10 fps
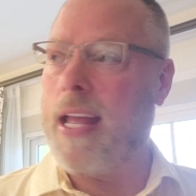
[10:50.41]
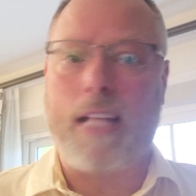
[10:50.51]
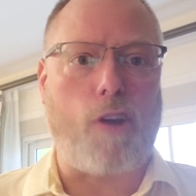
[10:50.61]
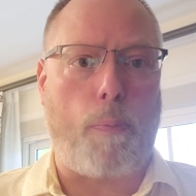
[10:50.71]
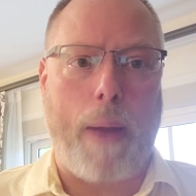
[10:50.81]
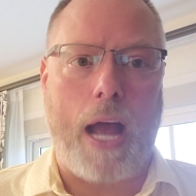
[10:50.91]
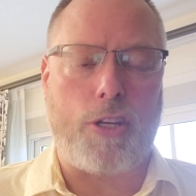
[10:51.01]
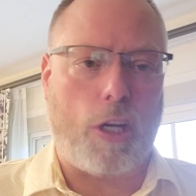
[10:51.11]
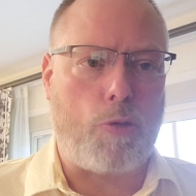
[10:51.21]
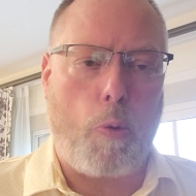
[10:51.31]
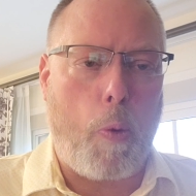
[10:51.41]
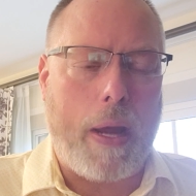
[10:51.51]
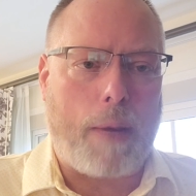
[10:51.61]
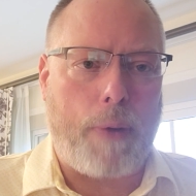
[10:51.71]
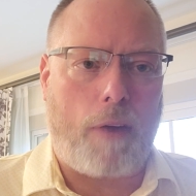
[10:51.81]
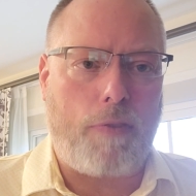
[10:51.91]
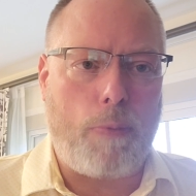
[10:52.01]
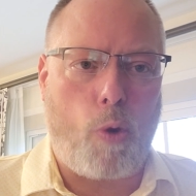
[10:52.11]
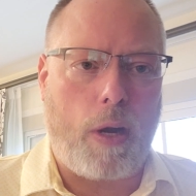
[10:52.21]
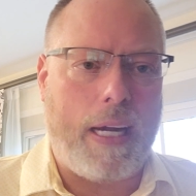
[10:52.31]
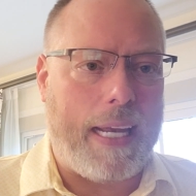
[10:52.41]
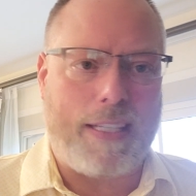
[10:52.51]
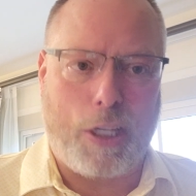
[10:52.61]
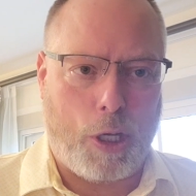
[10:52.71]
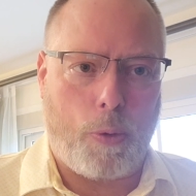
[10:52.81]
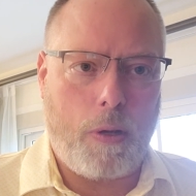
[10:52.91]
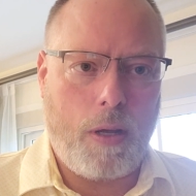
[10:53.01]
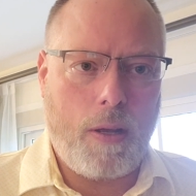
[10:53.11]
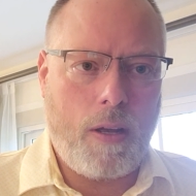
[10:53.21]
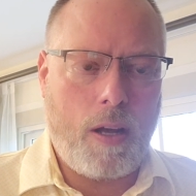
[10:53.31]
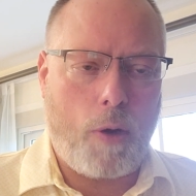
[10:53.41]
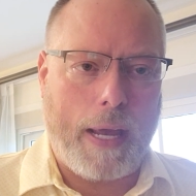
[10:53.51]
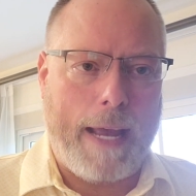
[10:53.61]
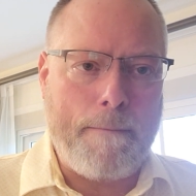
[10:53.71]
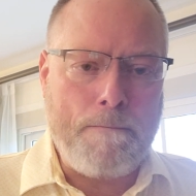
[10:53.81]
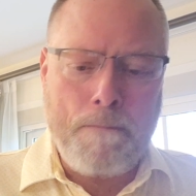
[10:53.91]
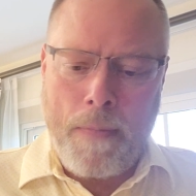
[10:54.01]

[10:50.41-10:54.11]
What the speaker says: It's our passion. It's what we wake up every morning to get to do, okay?